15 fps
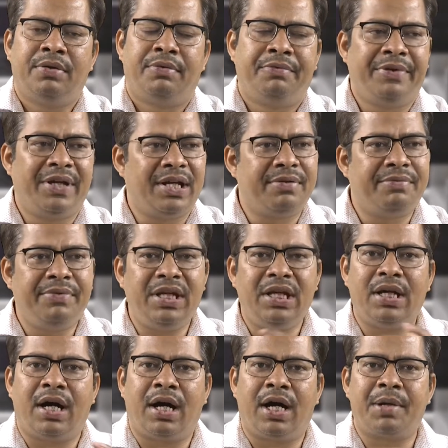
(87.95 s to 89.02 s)
where
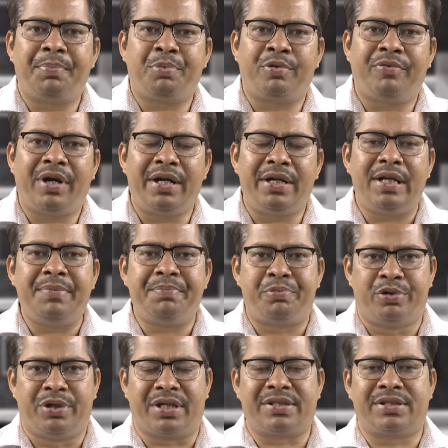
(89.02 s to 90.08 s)
we are providing
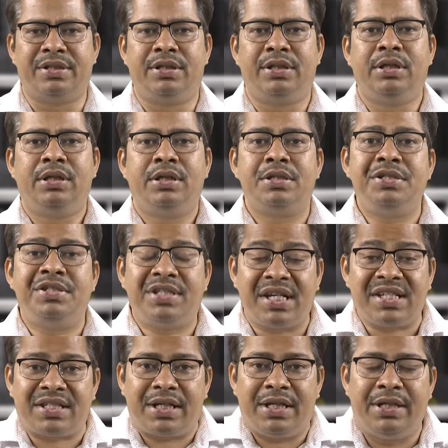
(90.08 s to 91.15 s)
products uh,
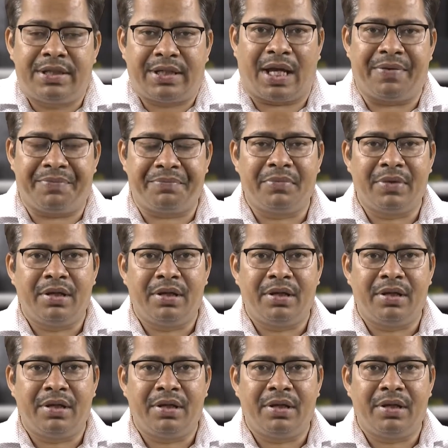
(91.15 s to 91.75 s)
just in time.